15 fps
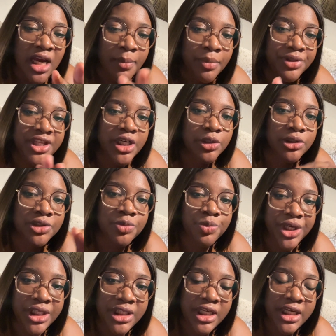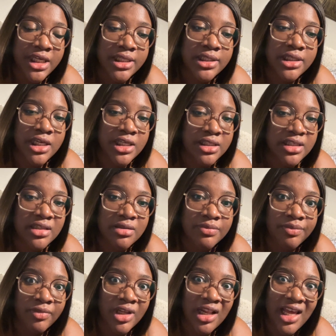but then on the weekdays it's
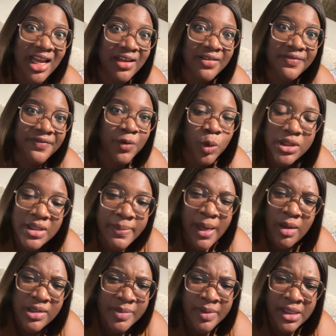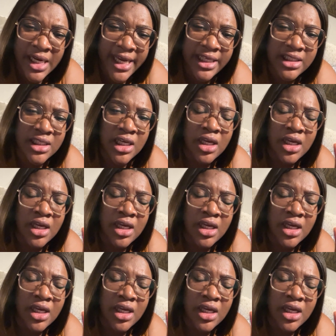like £40 per night.